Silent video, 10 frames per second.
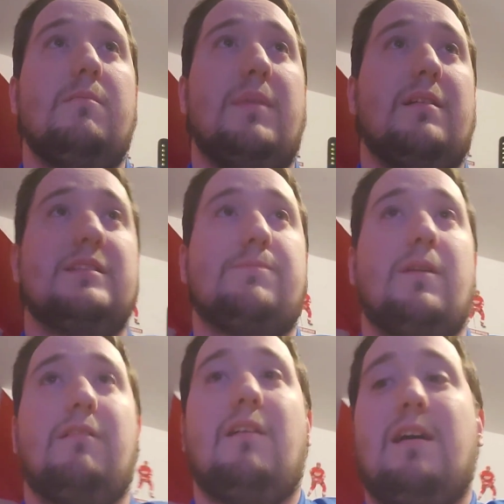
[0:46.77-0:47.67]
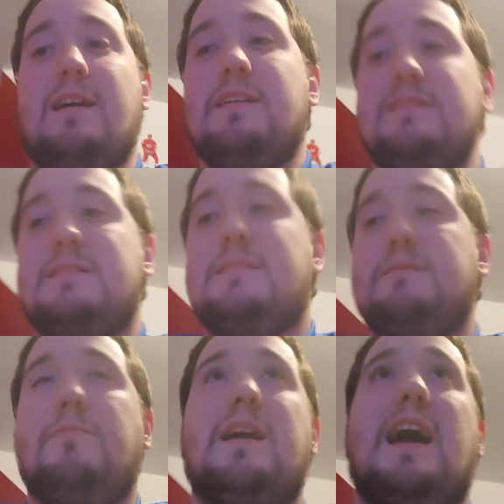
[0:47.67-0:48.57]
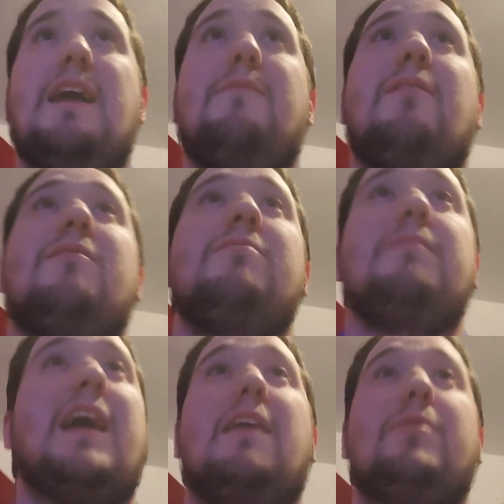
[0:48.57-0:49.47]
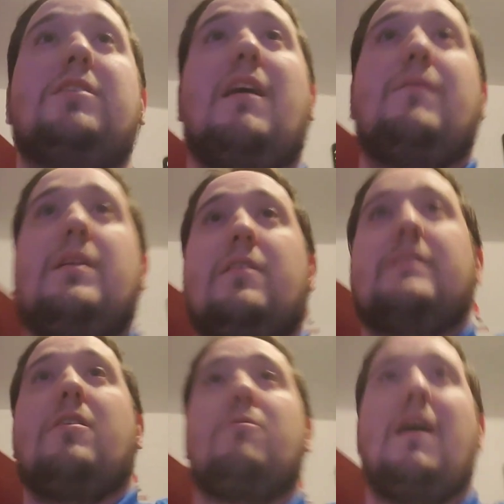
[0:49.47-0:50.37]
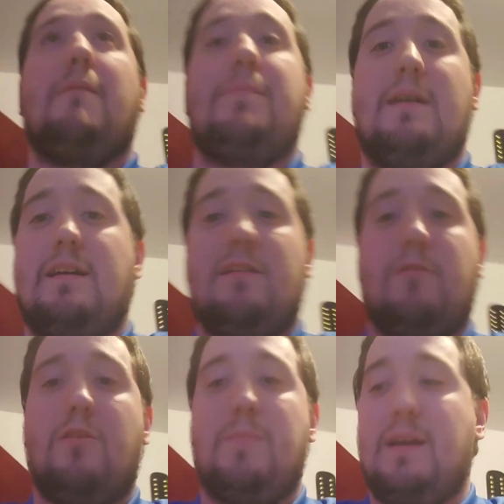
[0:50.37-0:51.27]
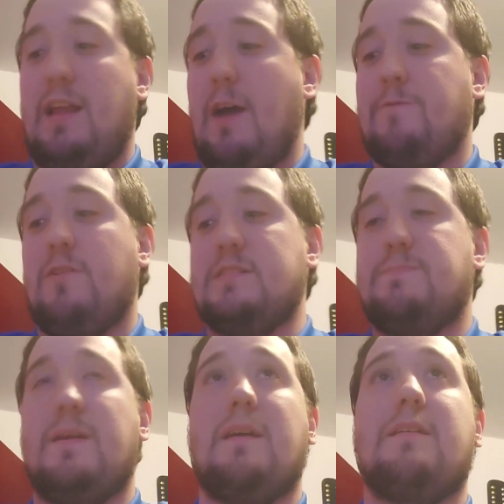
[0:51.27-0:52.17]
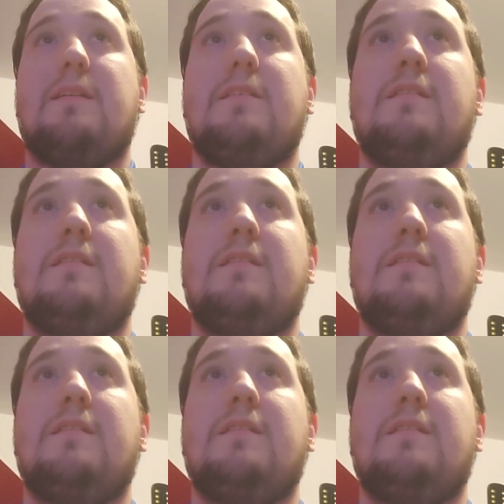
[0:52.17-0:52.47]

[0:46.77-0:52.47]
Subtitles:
because for the Lions, we do have another third round pick in a little bit after this pick,